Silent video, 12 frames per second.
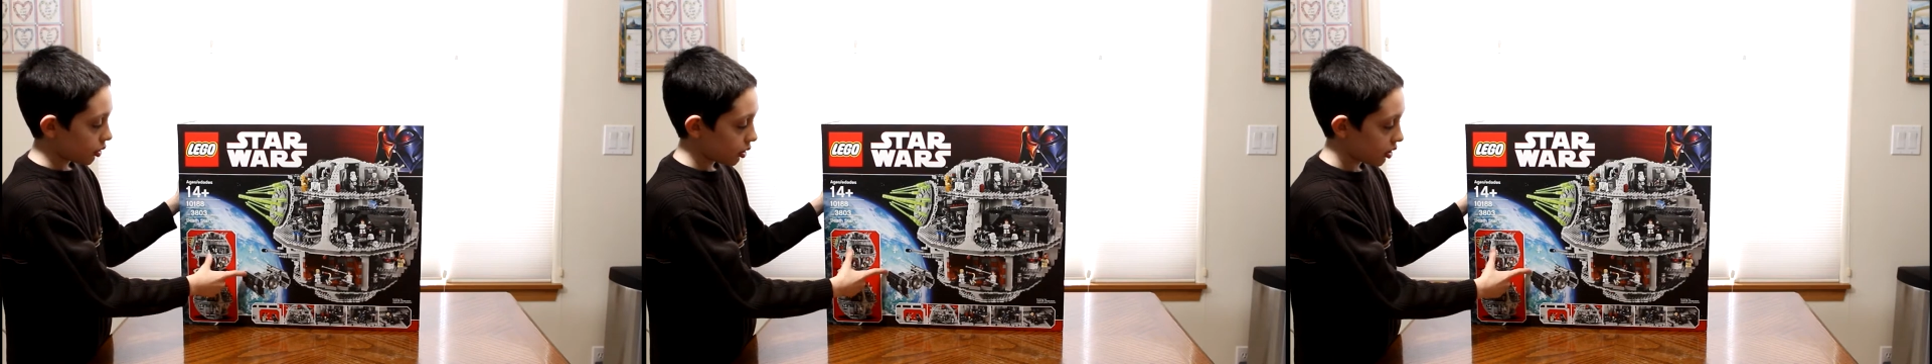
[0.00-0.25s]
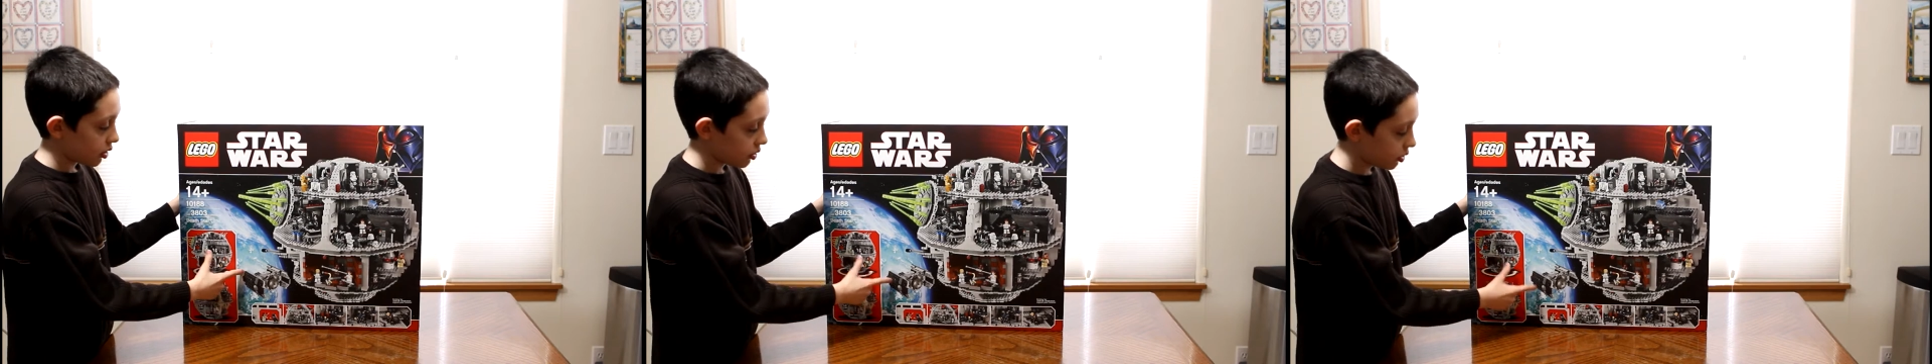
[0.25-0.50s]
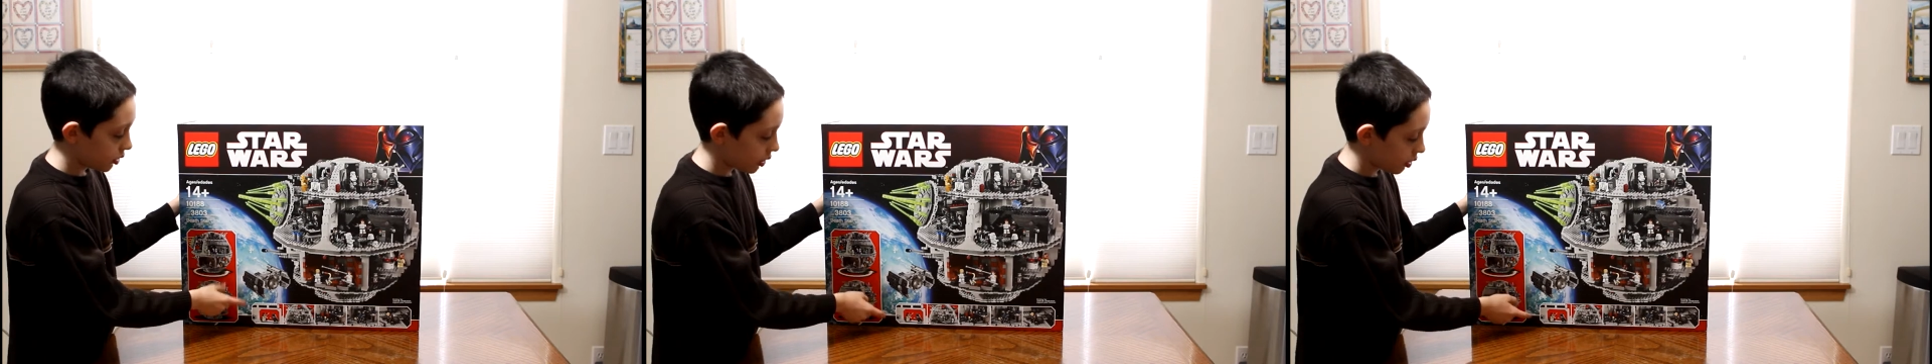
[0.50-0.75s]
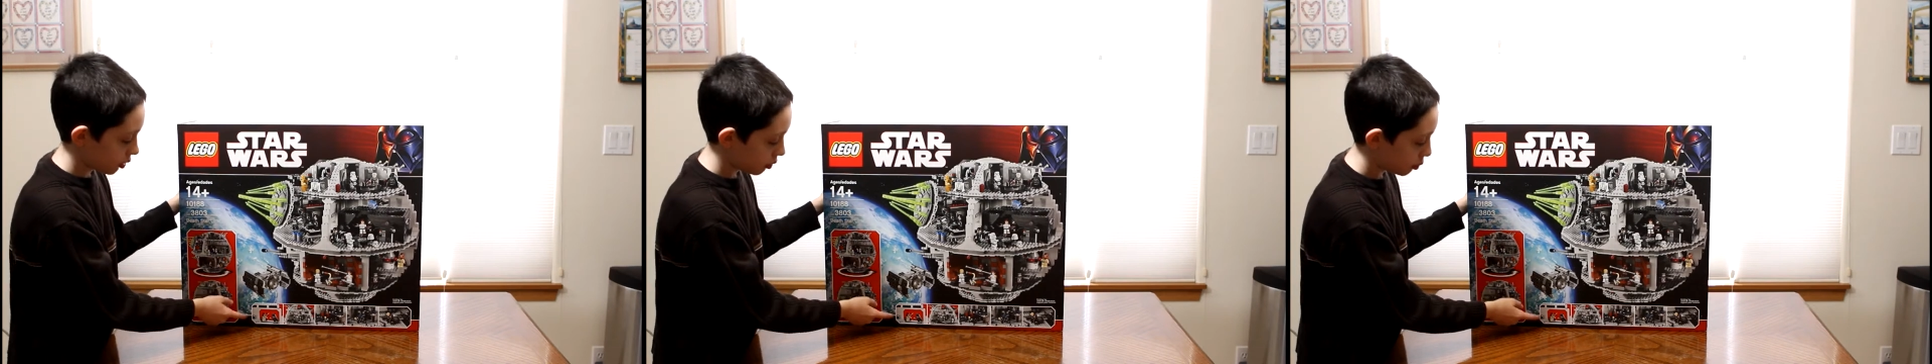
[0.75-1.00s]
And
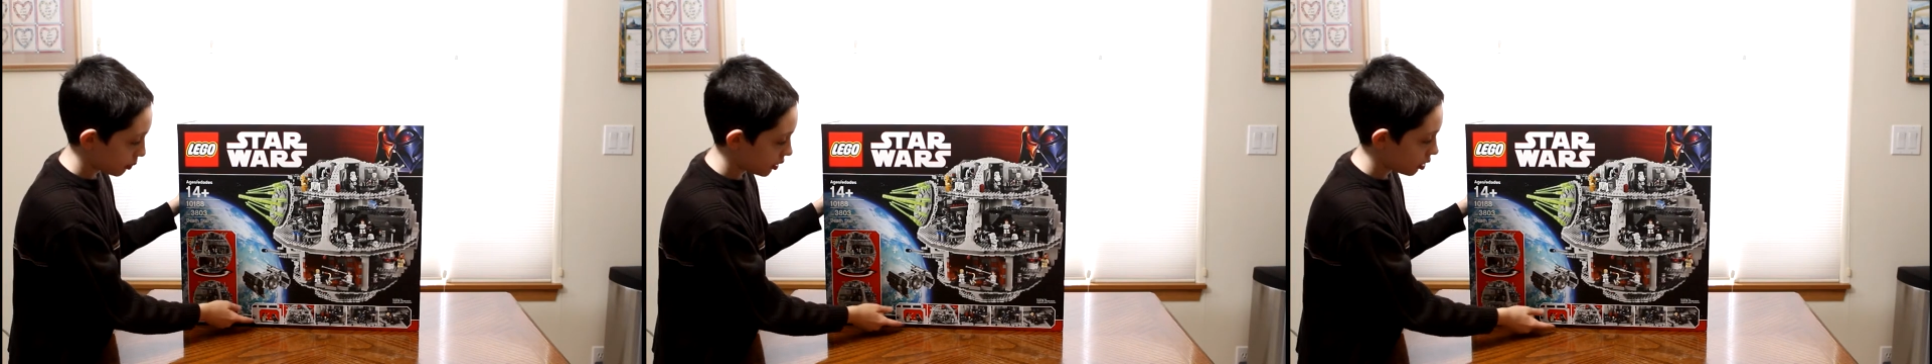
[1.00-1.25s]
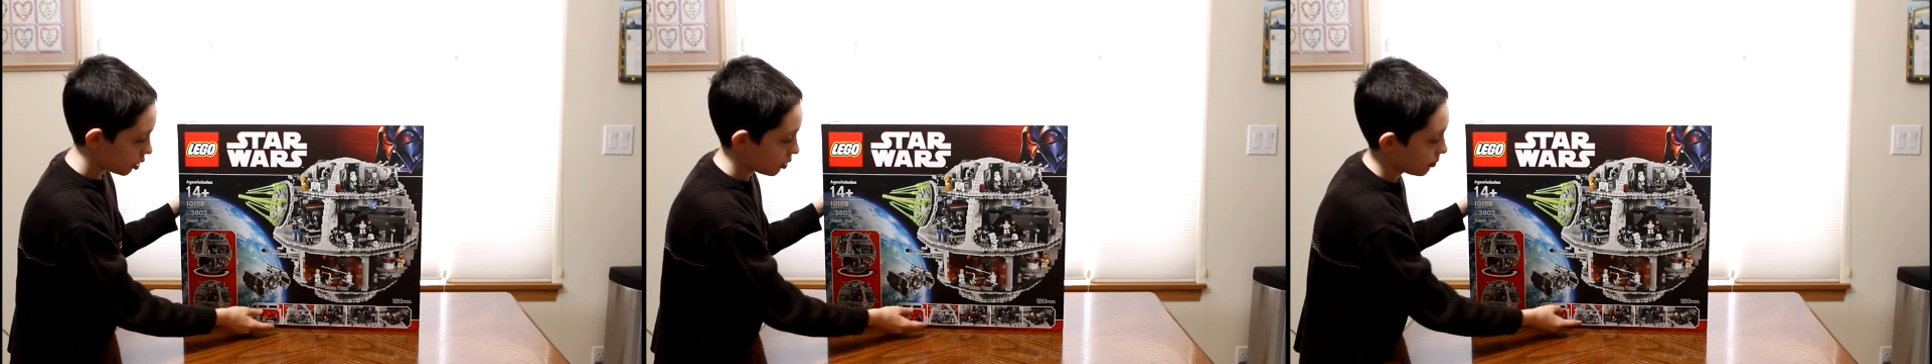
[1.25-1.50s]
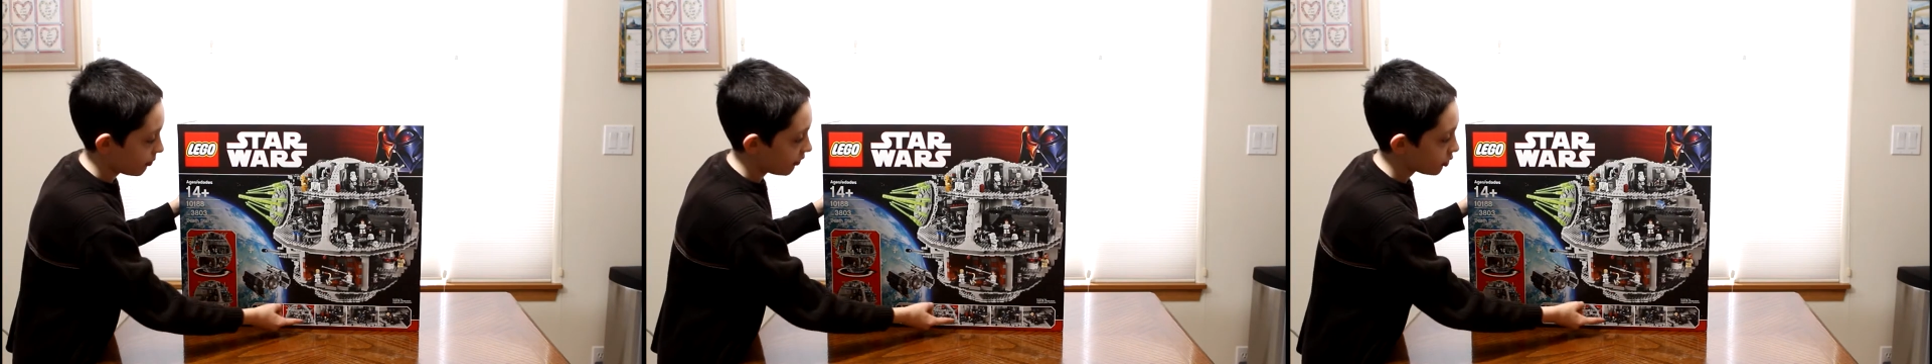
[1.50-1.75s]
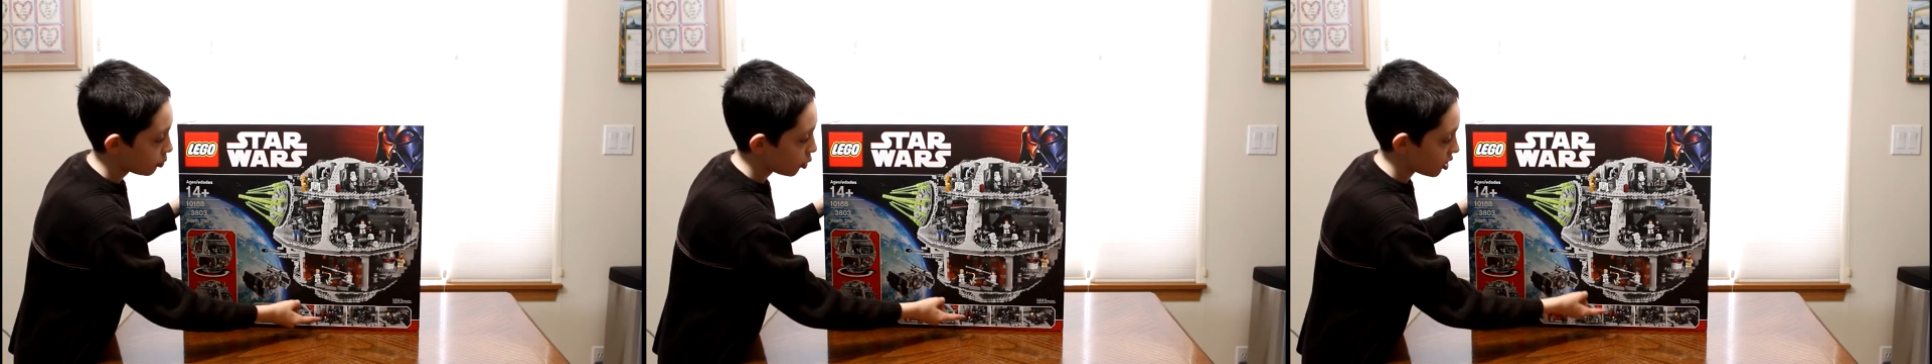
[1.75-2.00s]
there are a
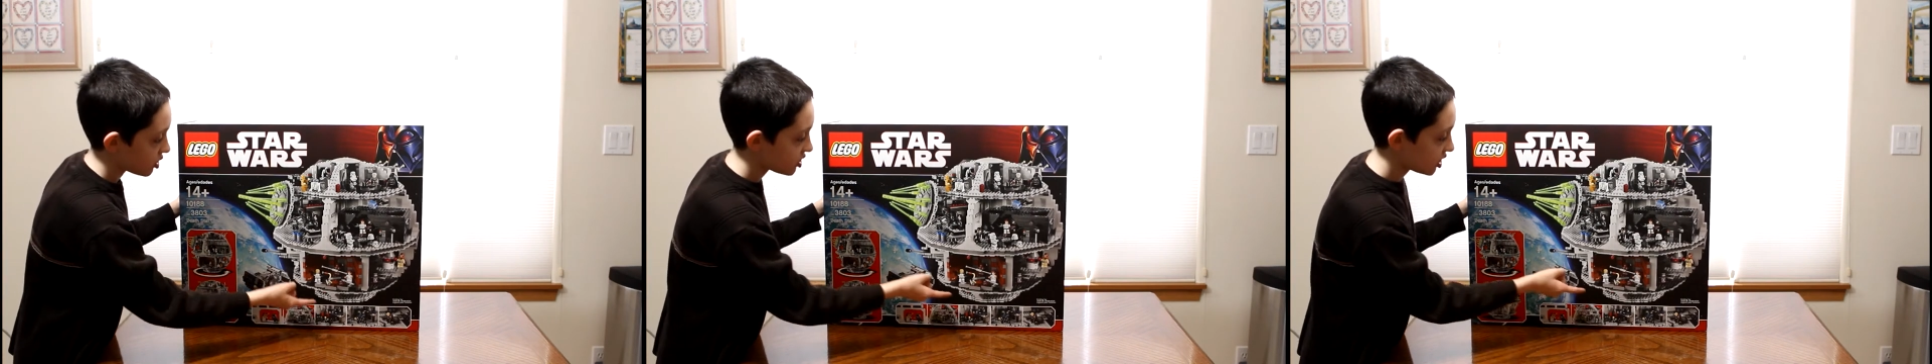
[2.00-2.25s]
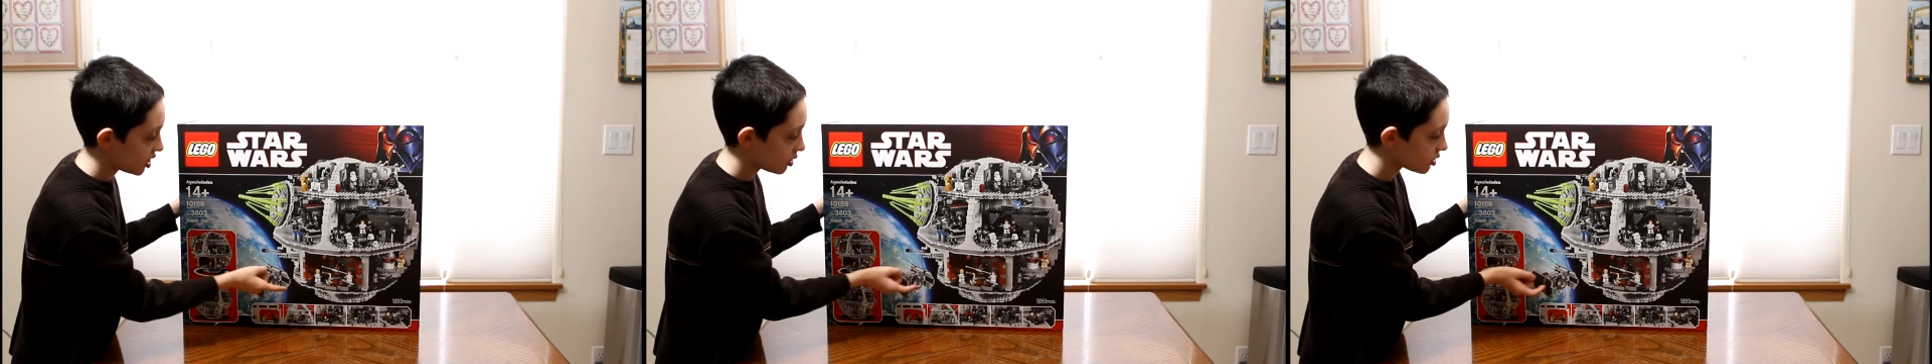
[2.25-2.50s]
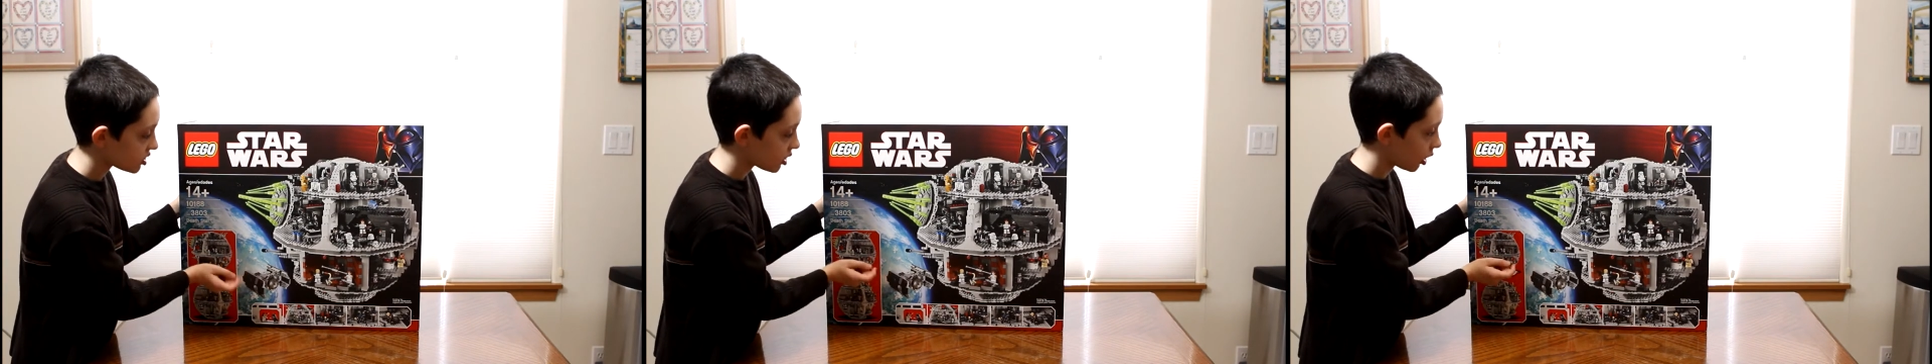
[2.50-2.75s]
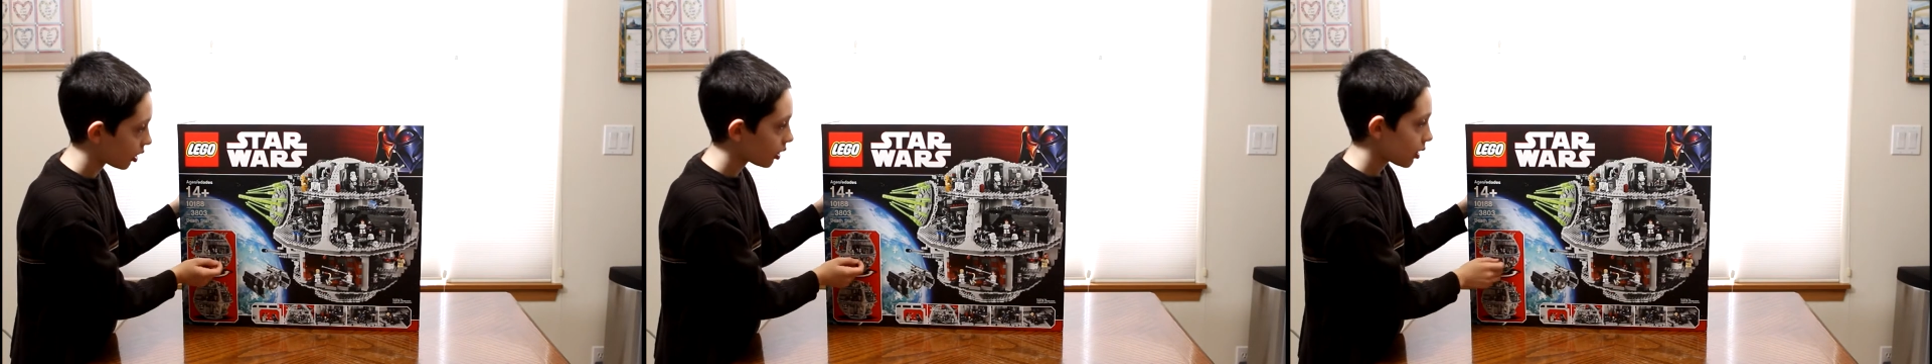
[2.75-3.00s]
few more scenes
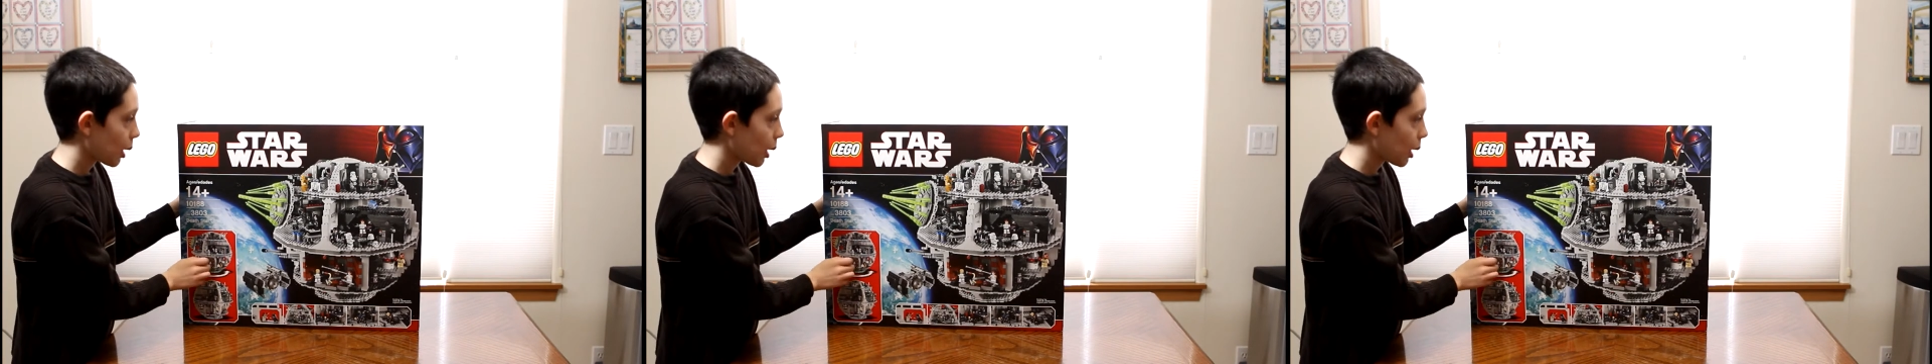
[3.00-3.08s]
here.